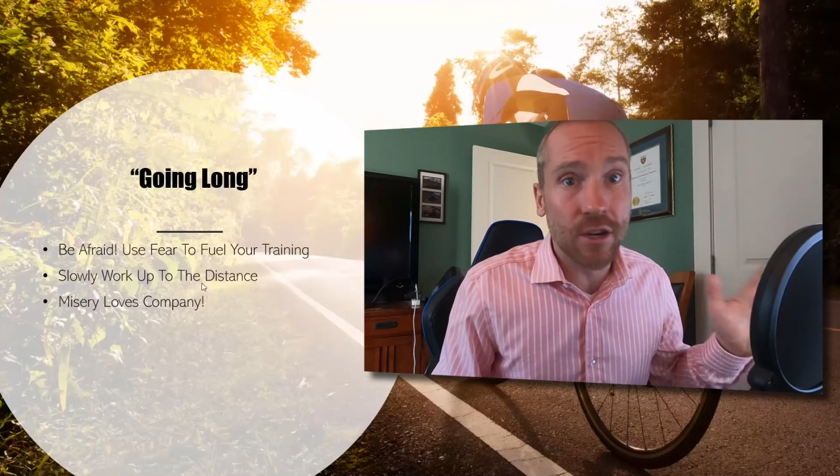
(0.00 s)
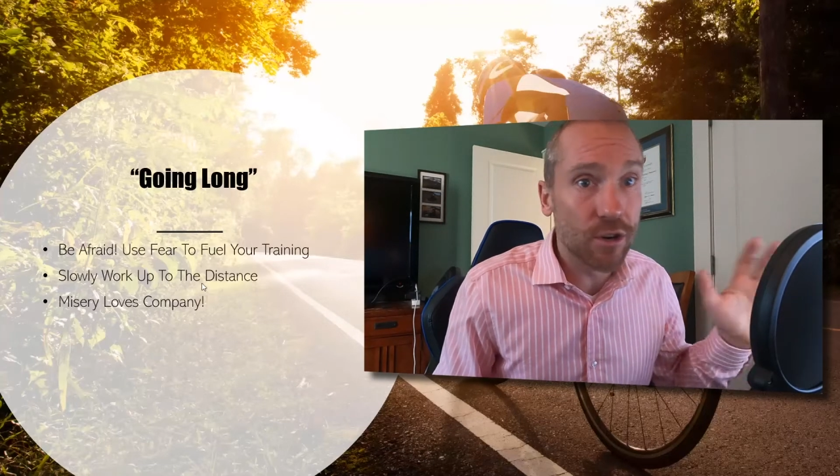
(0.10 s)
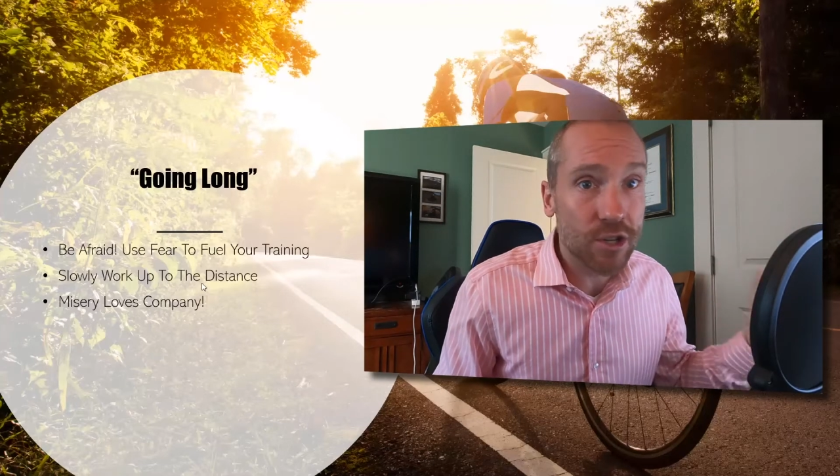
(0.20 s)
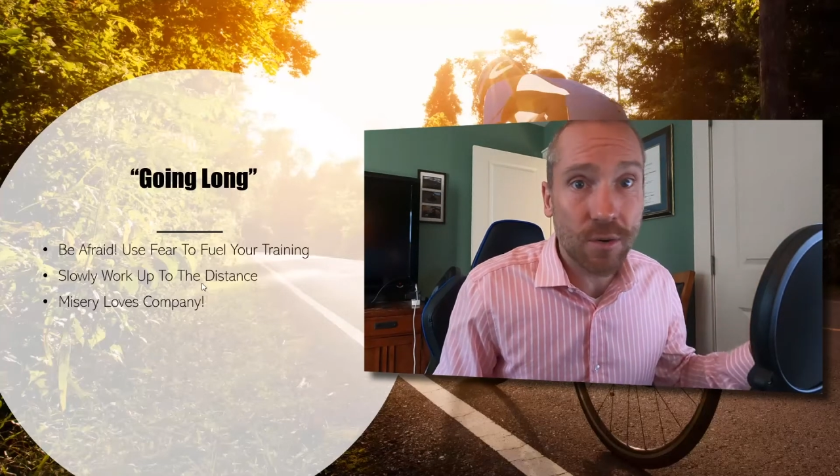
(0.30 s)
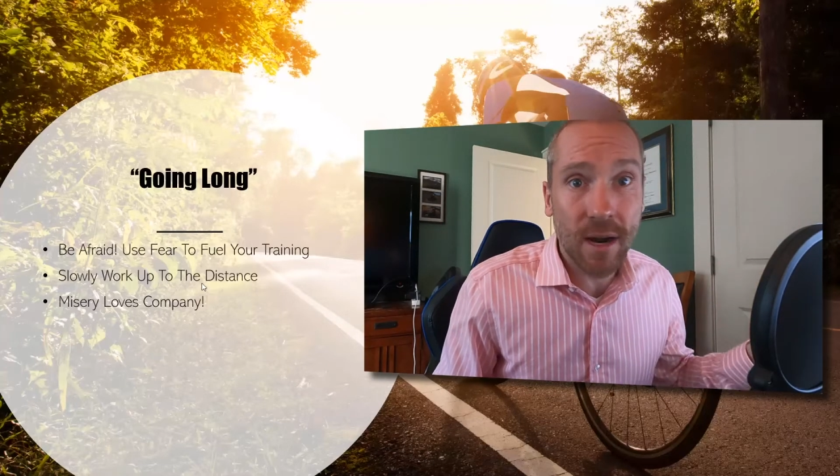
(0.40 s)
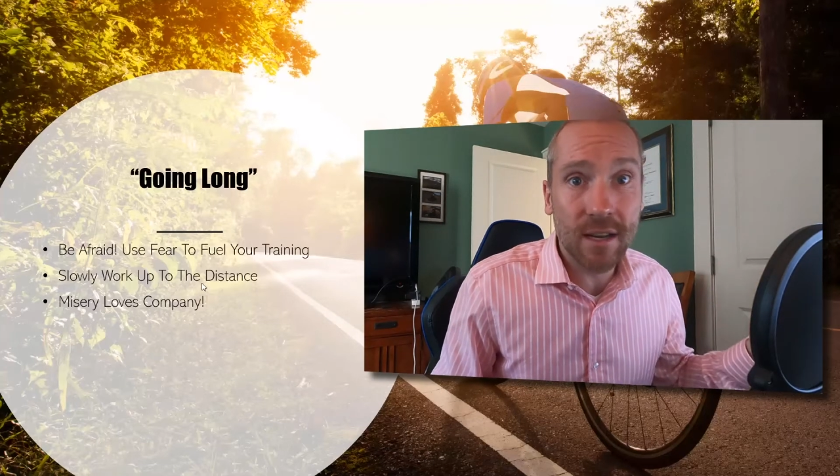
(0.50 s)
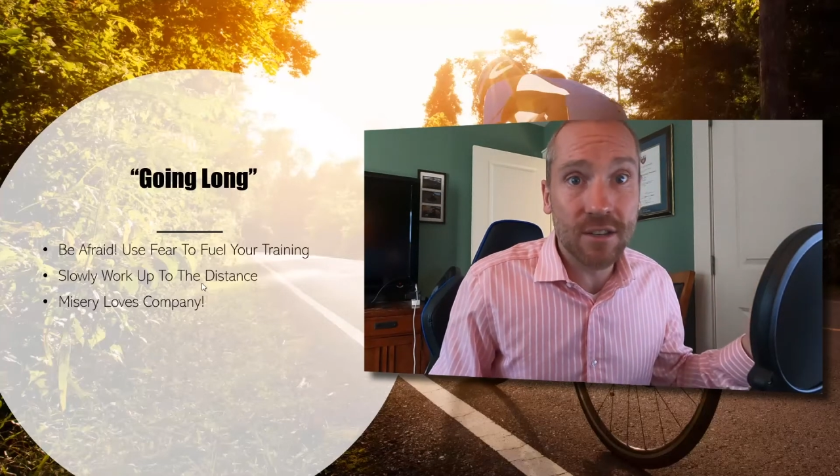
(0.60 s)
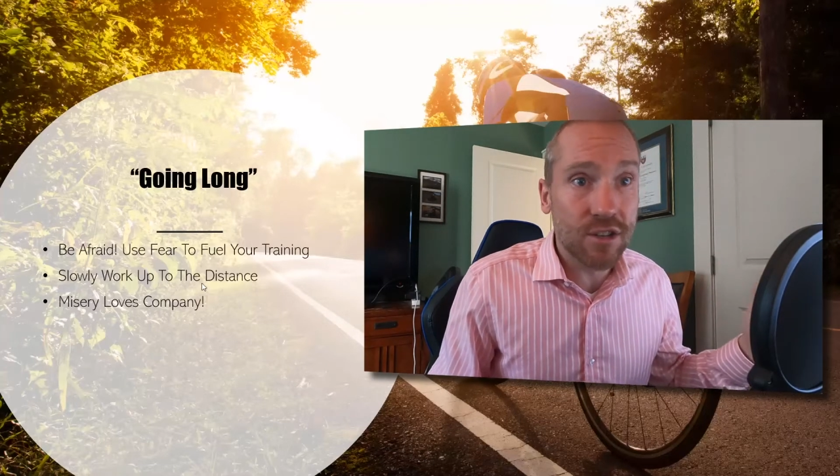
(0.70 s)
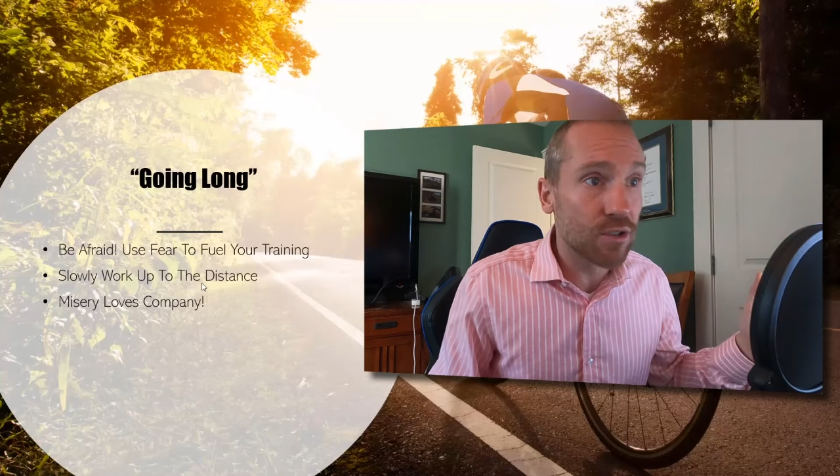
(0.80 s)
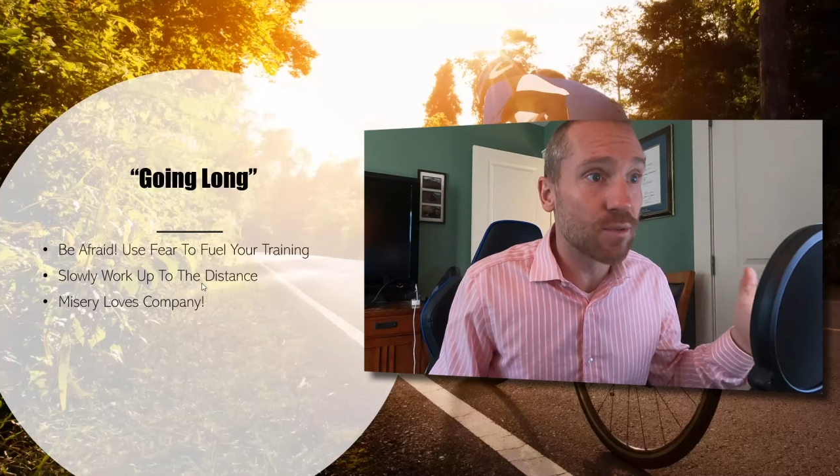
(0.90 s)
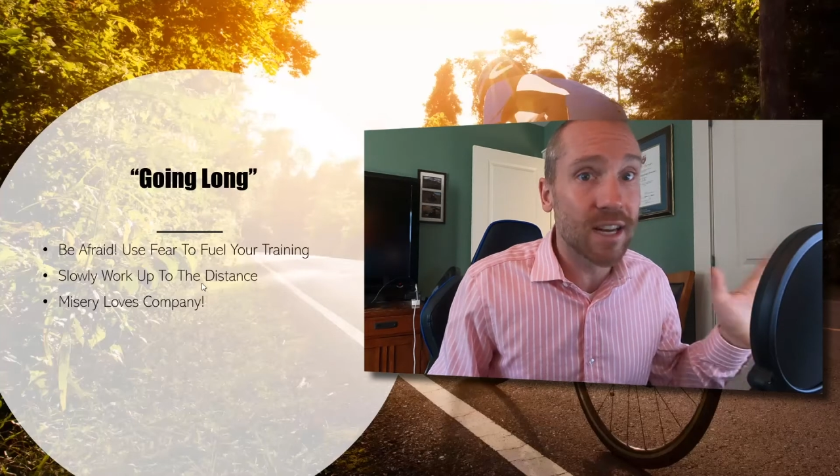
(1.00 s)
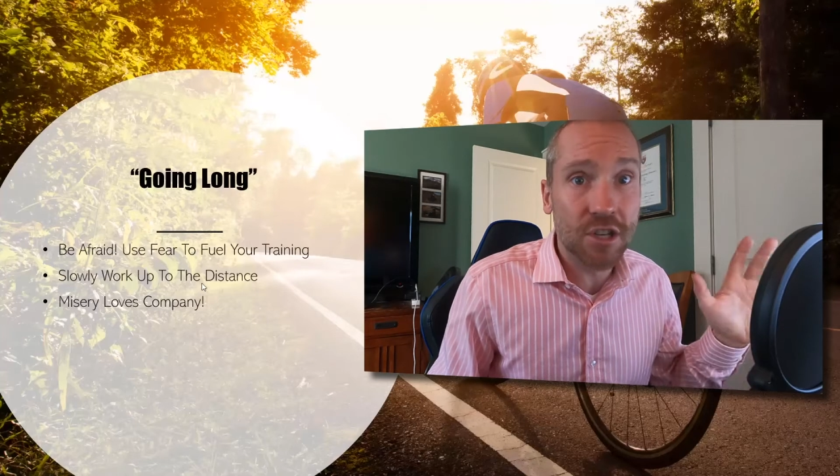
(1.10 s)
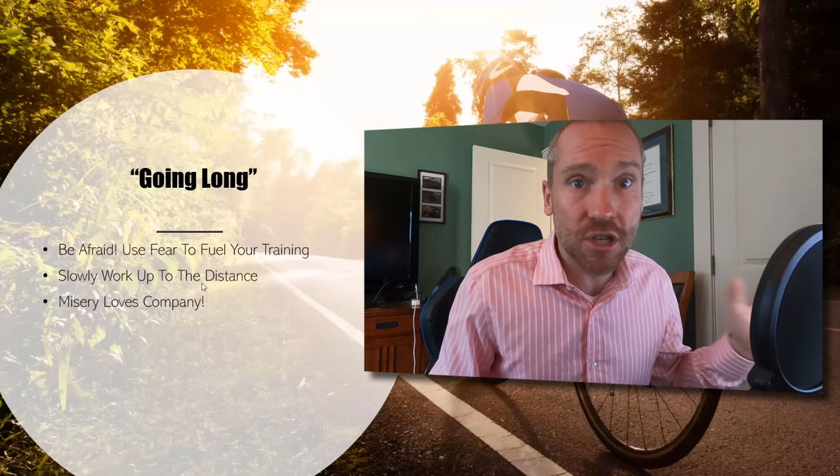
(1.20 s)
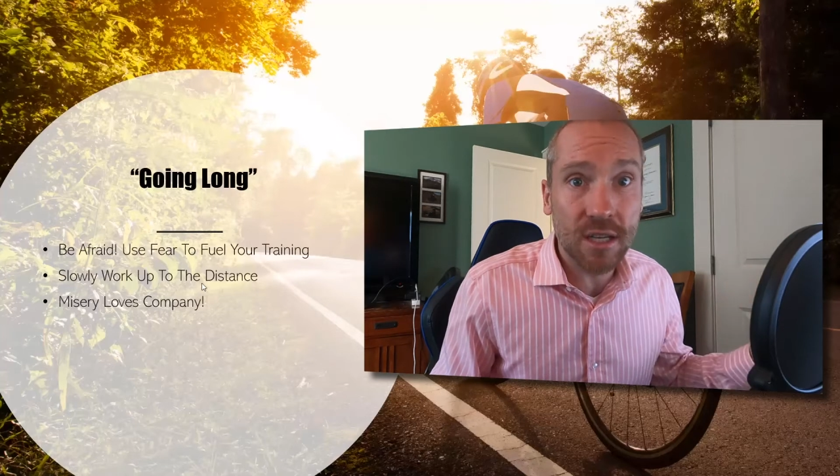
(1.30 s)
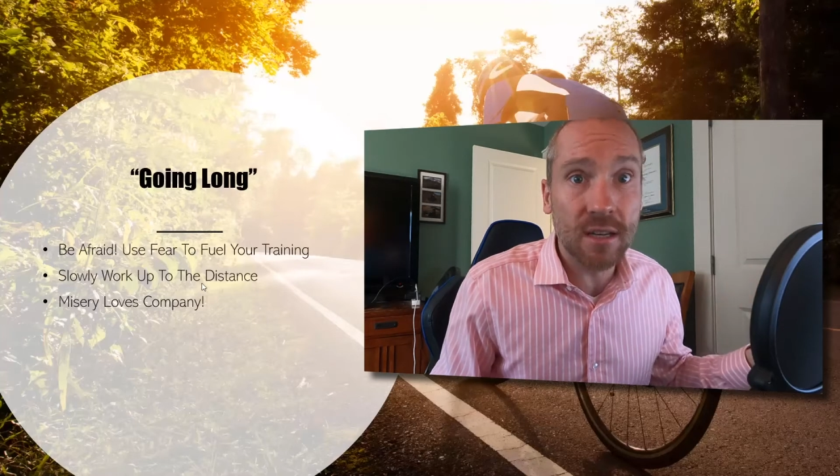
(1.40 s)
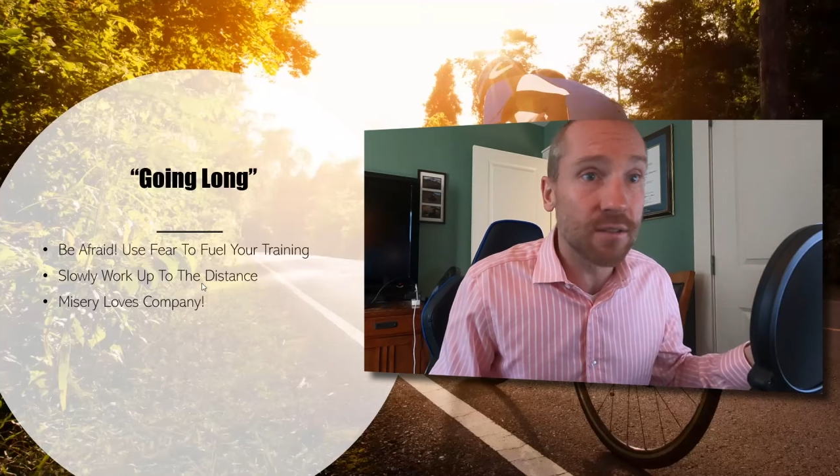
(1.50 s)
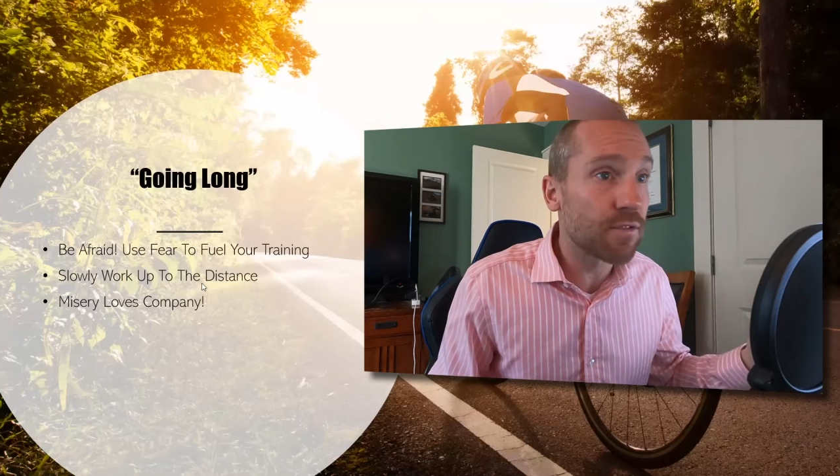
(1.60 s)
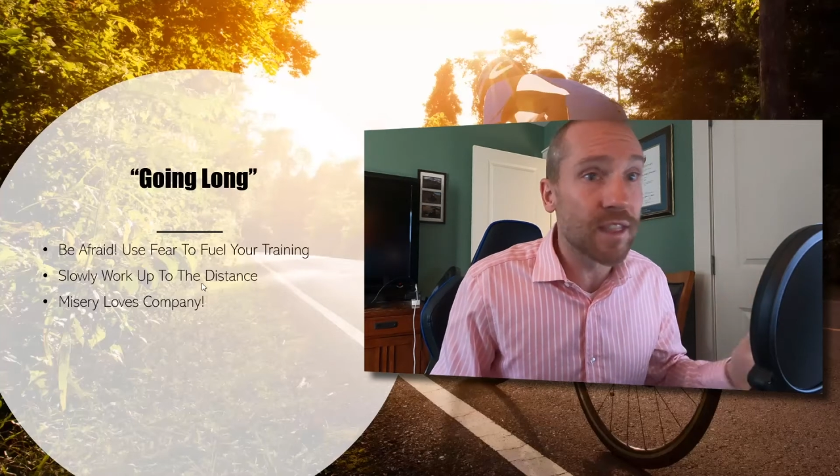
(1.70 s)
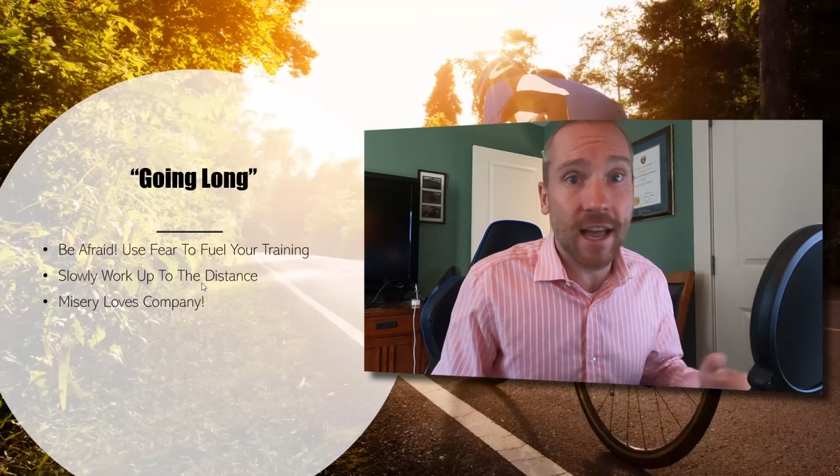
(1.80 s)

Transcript: you're trying to achieve,